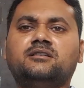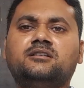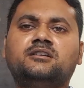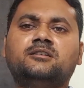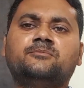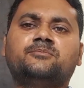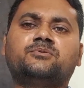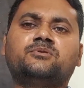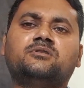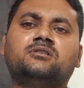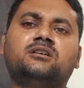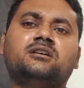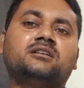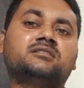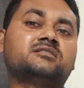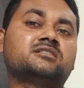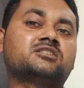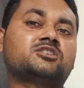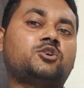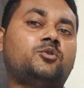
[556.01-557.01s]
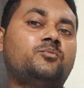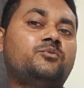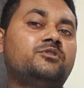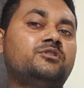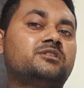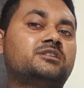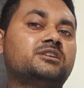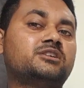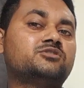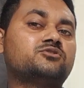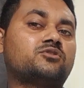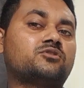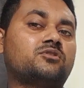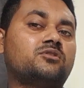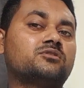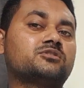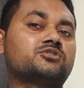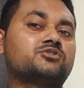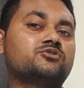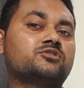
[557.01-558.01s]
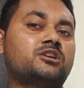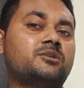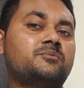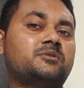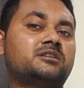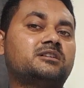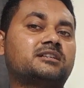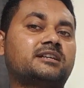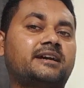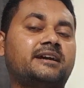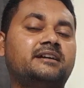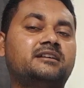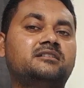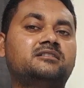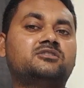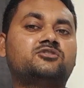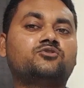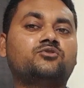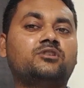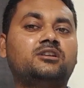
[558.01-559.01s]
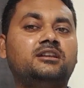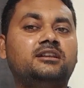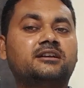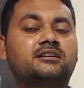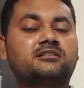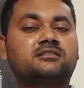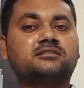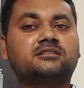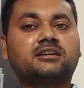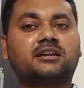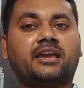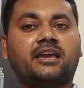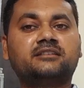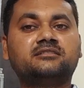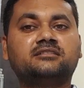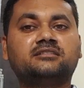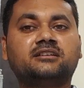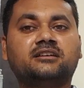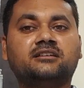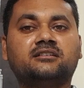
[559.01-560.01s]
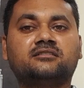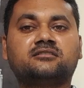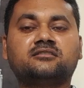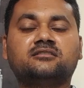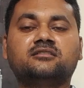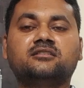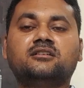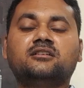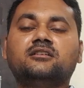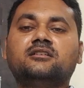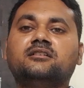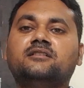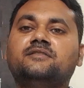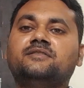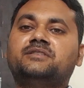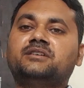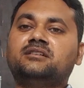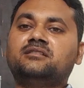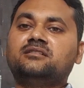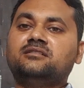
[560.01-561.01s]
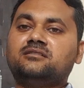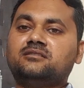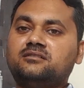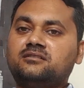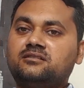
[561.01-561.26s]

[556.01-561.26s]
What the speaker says: If other communities are also given right to elect the candidate, then